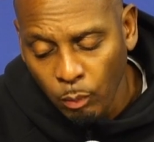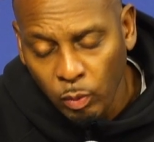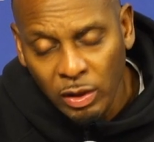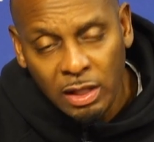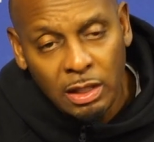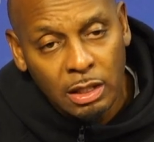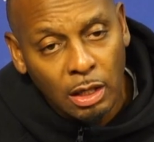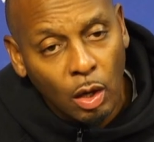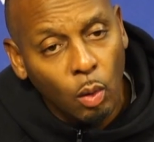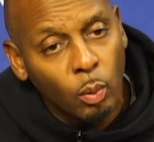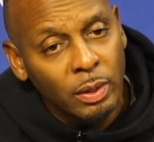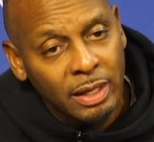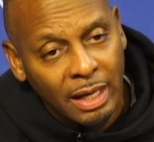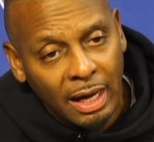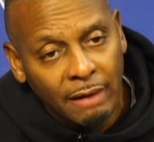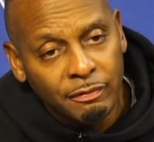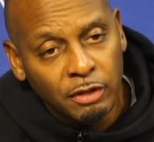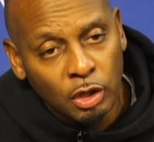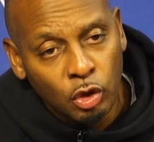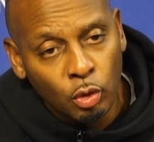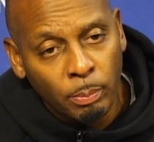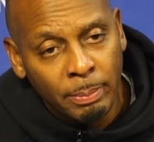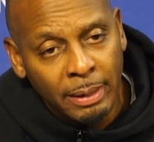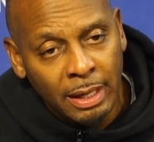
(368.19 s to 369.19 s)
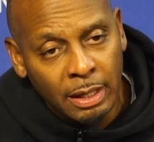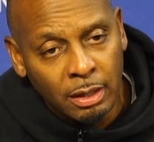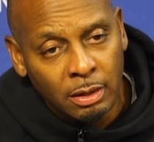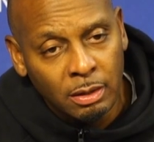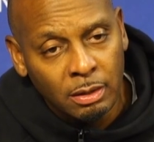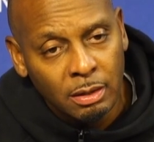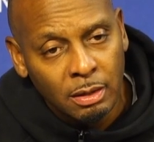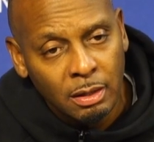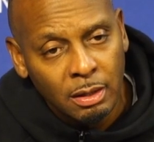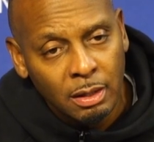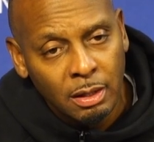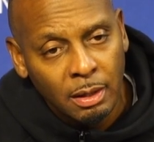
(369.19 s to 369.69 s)
We know we have to do
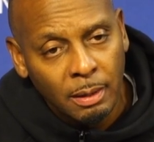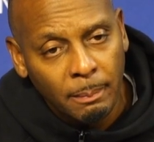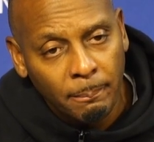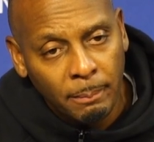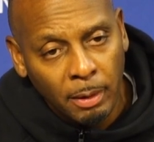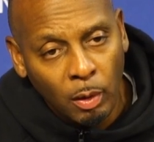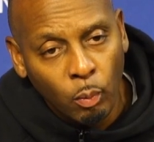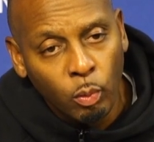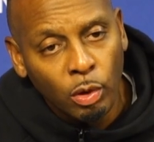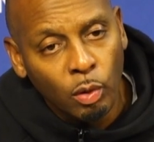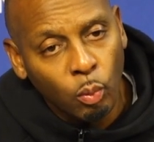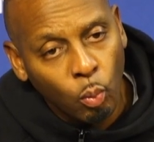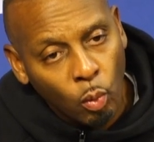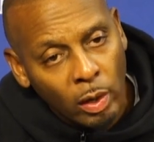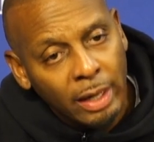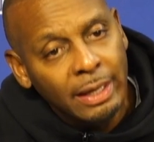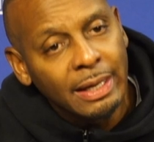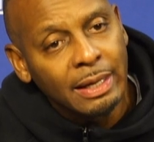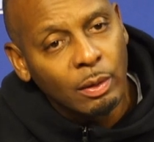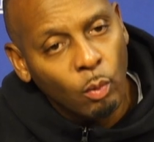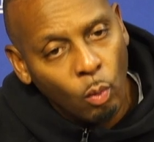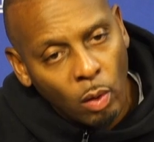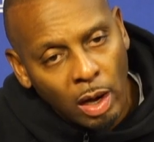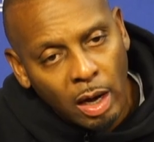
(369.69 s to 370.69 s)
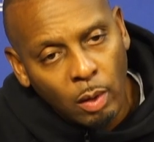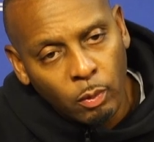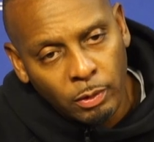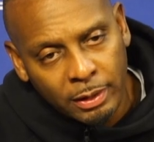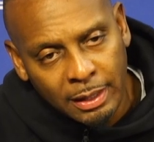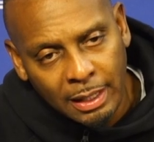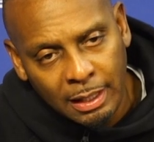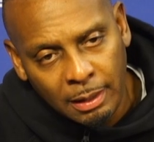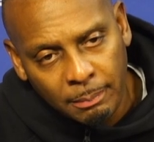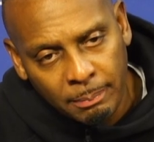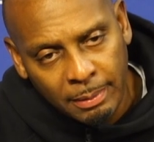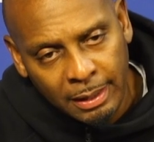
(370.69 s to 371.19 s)
better, but we're winning while we're
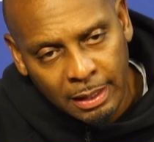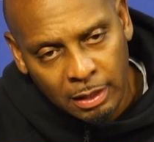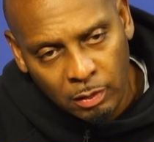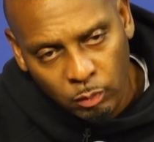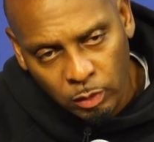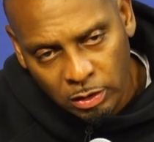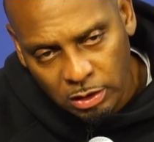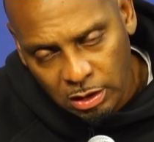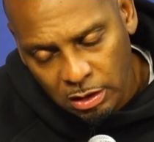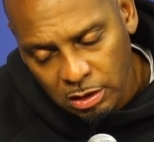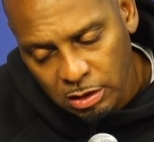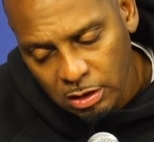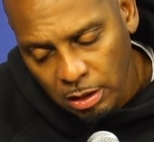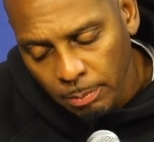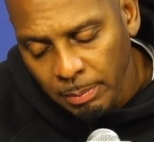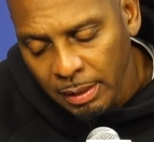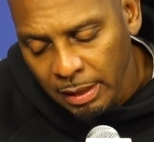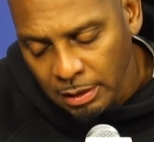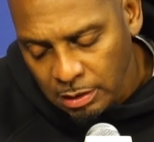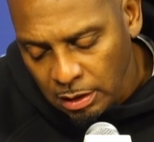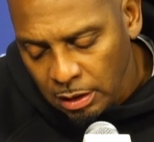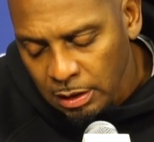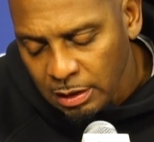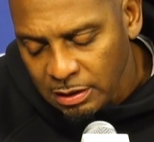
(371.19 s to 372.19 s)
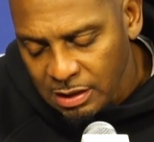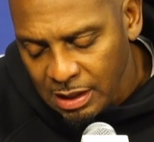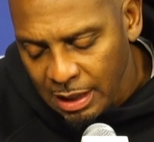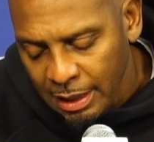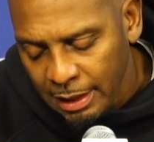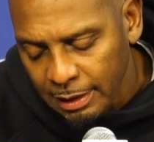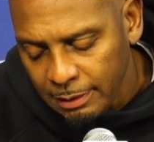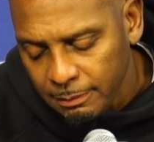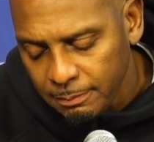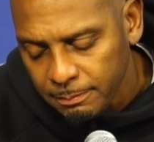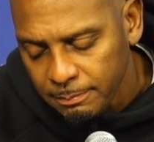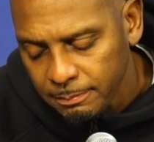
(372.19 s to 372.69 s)
getting better, which is to me is a good
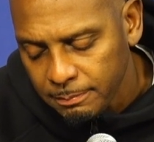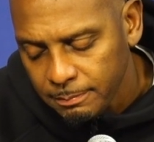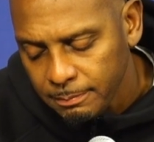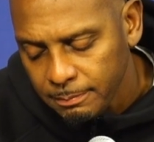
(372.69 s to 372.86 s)
sign.